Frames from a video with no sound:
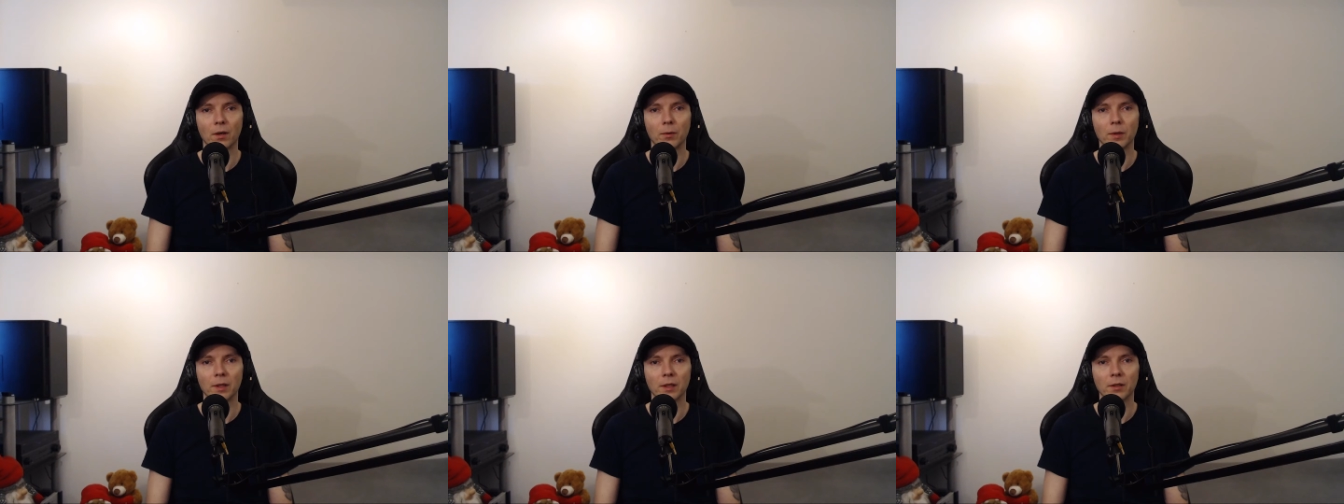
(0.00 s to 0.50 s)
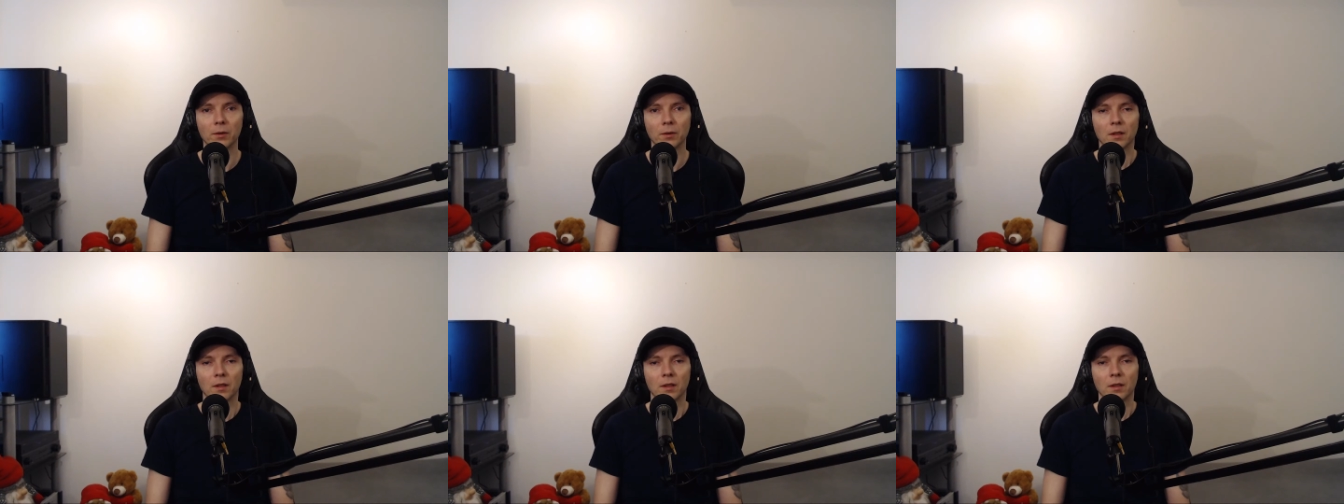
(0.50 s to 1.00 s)
really
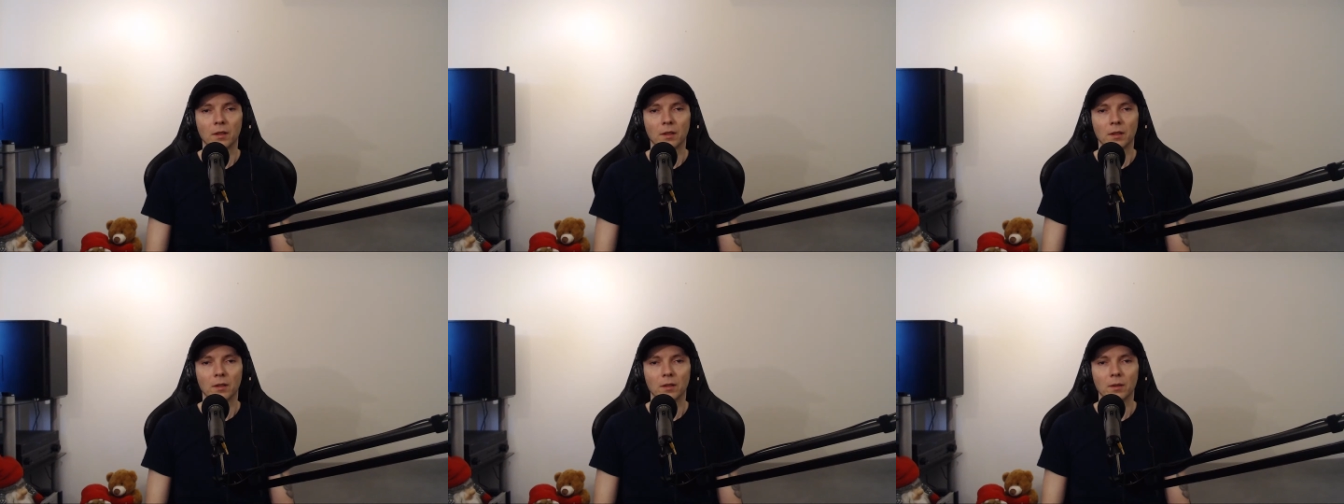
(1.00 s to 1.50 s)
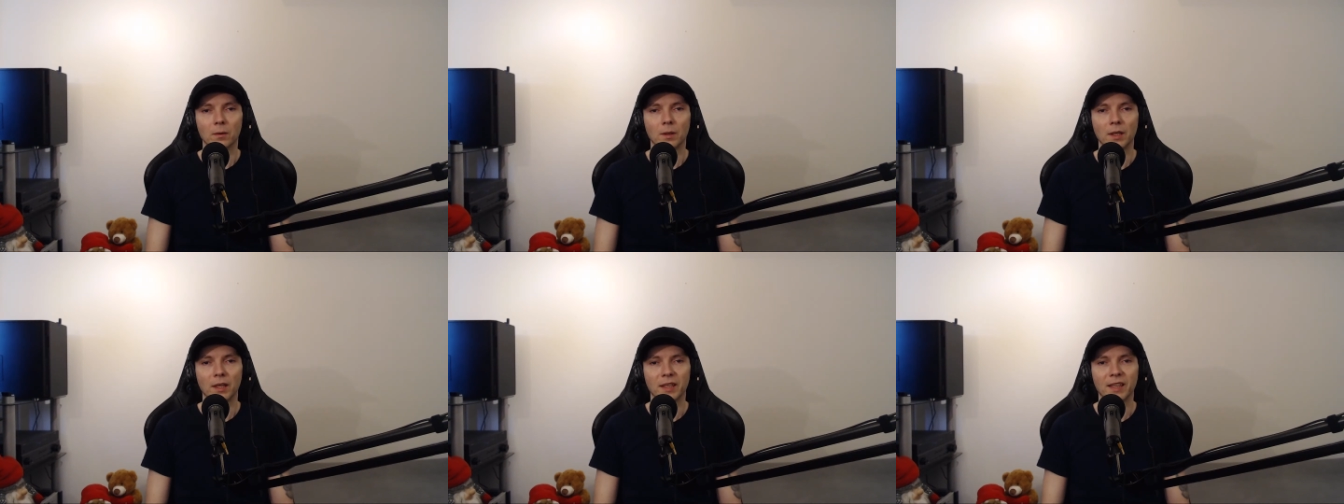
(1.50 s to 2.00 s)
good. Oh,
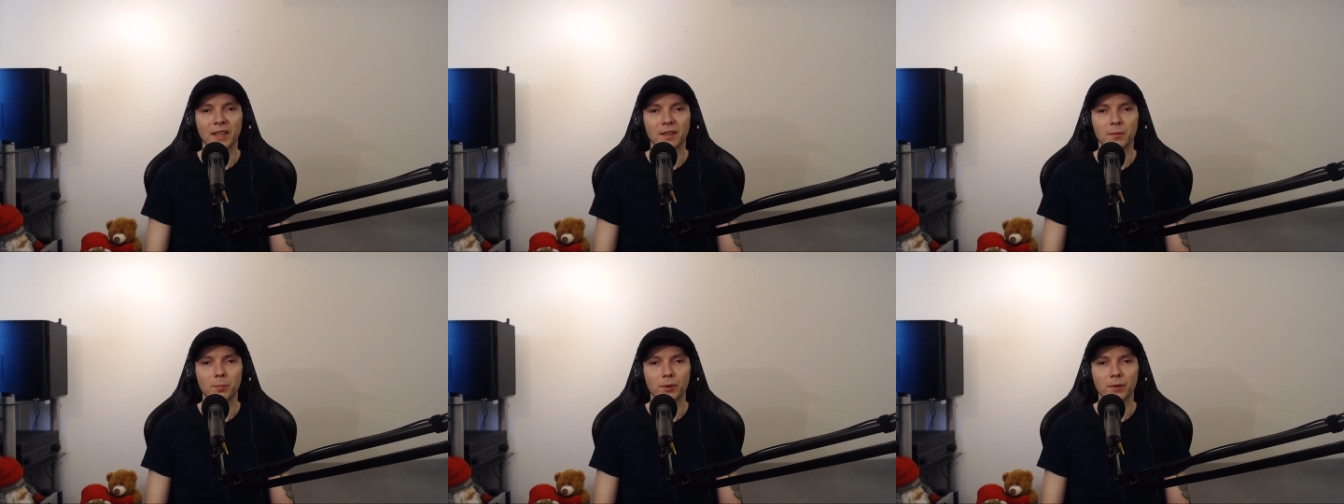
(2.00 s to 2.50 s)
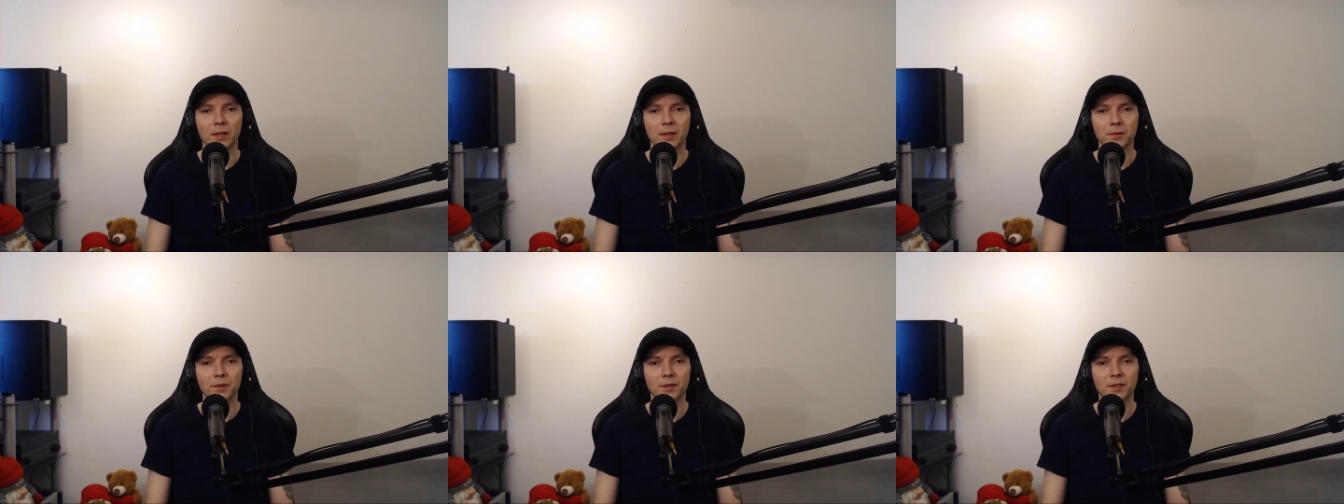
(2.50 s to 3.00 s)
I can't
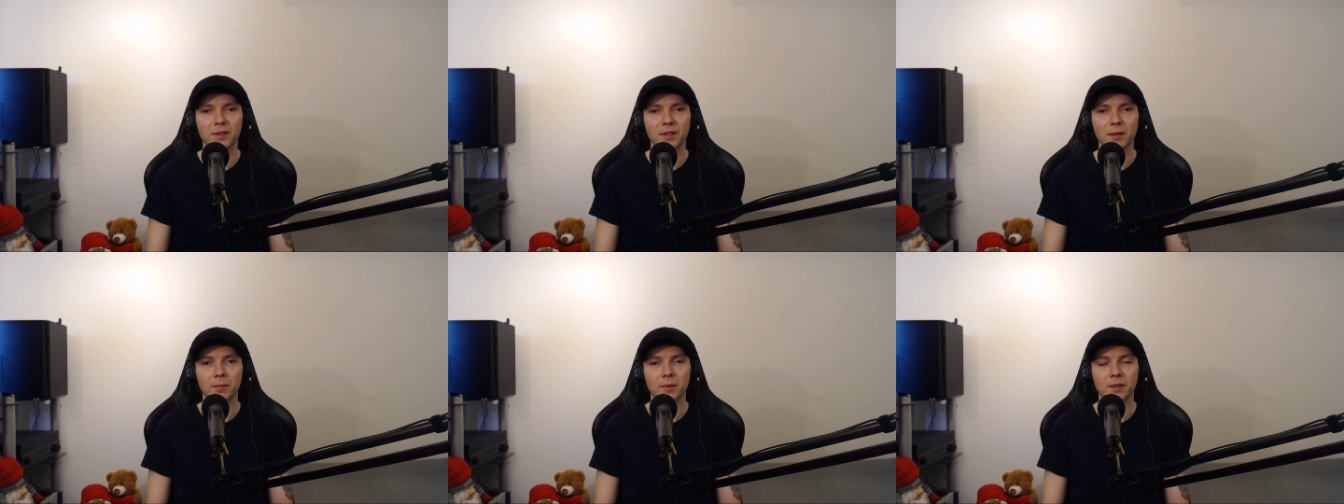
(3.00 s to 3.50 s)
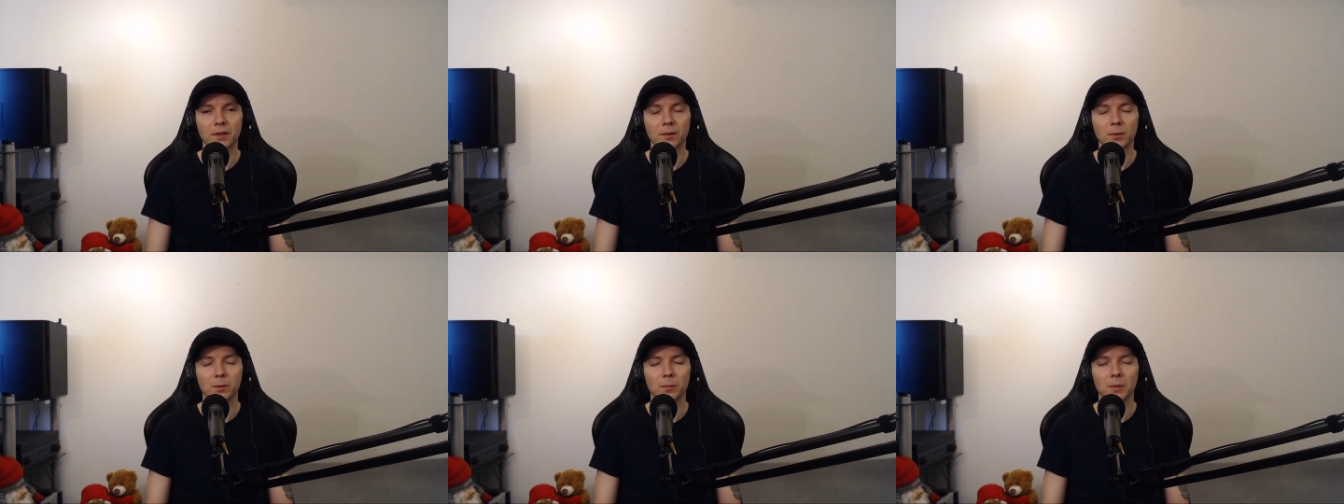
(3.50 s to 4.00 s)
pronounce his name.
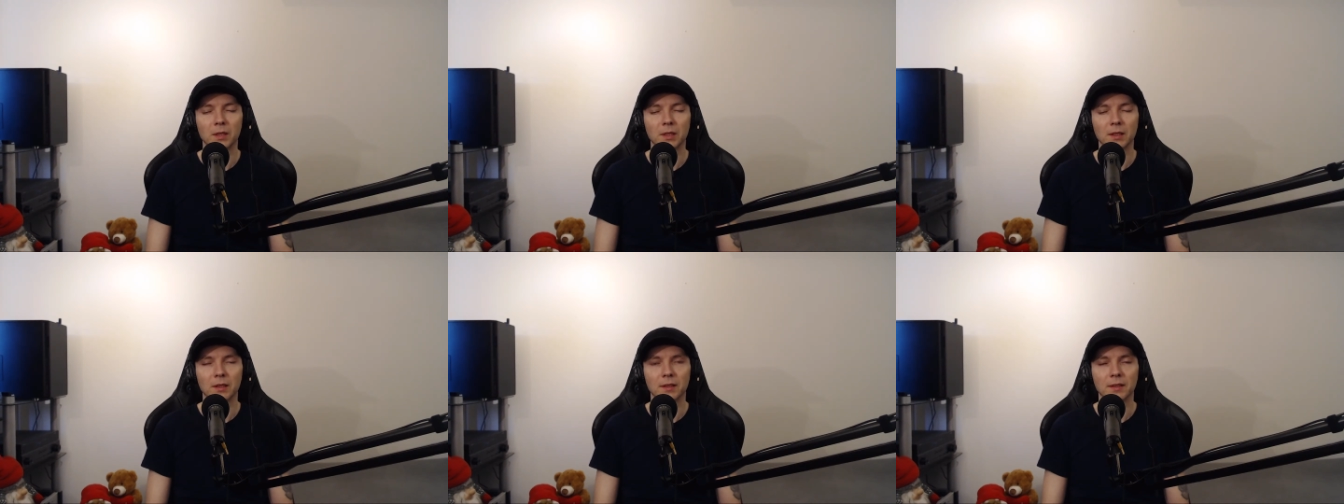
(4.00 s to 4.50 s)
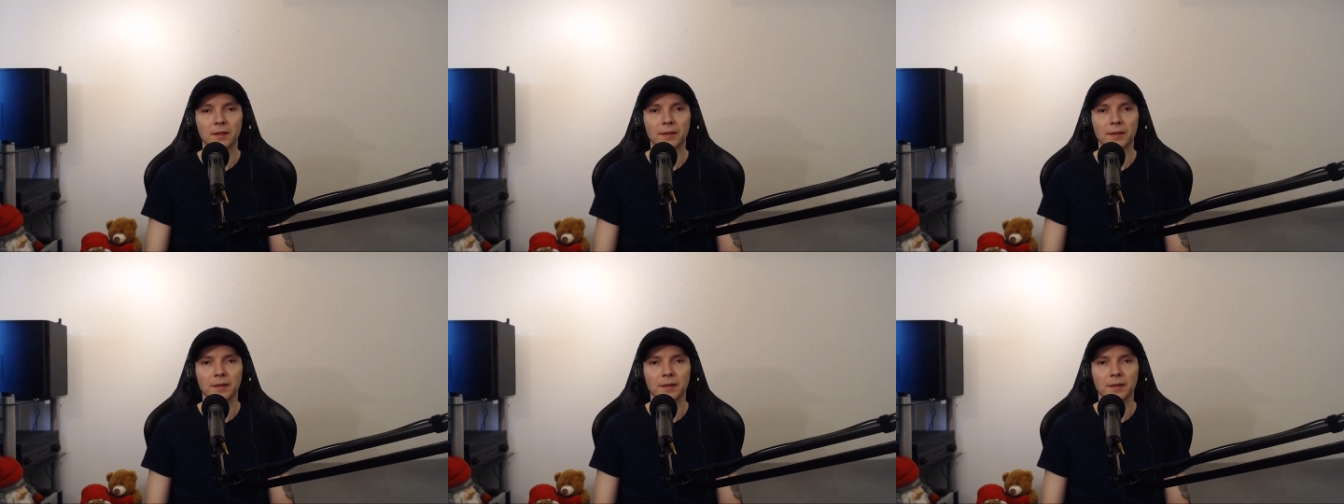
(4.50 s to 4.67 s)
Oh my god.